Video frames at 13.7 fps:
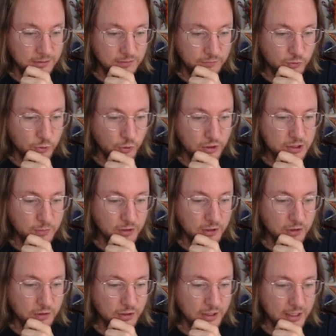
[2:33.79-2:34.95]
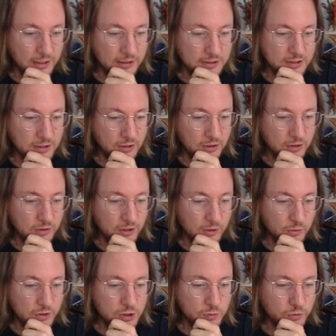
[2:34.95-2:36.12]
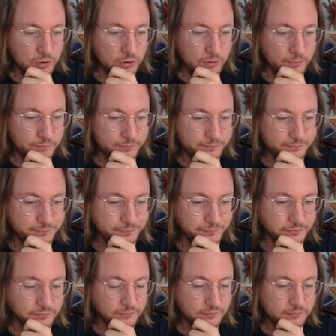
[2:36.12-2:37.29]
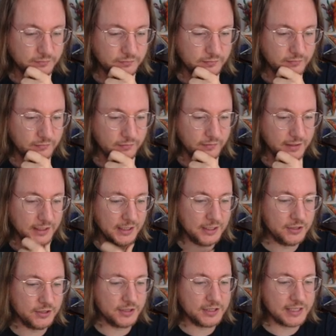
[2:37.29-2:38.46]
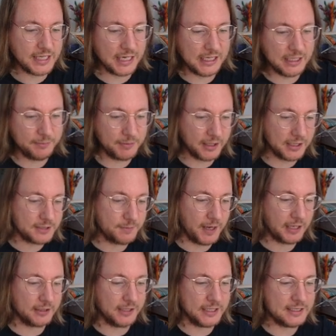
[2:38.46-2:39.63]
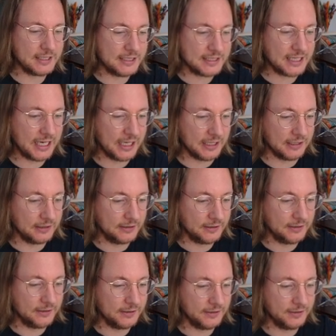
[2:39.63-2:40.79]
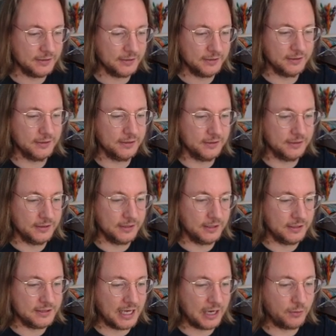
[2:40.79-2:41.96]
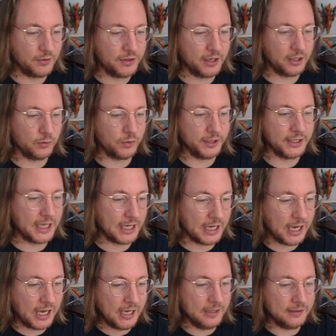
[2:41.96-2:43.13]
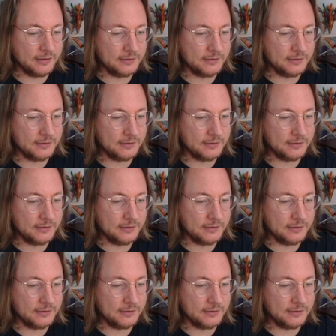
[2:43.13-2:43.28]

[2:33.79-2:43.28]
Of course I'm going to do that. Let's go Dark Ritual into the second Hypnotic Spectre. That's insane. Attack with the other one that I got.